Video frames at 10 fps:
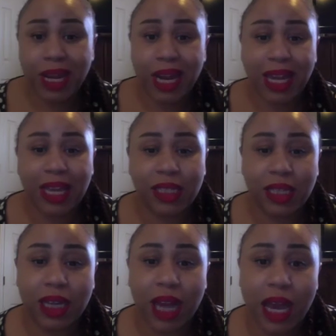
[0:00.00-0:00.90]
like I
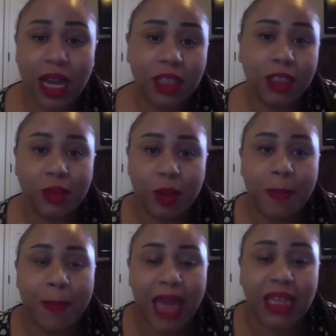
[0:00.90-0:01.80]
said, I
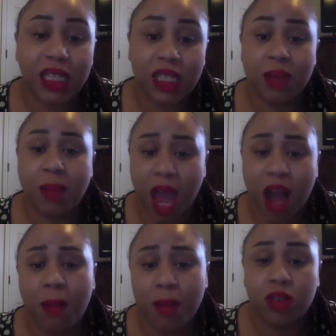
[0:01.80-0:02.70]
swim at the gym
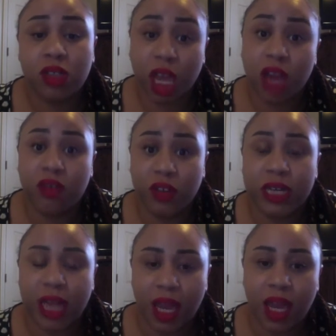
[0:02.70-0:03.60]
almost
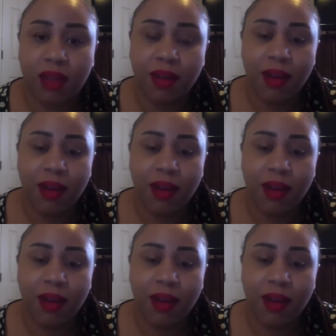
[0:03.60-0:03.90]
every day,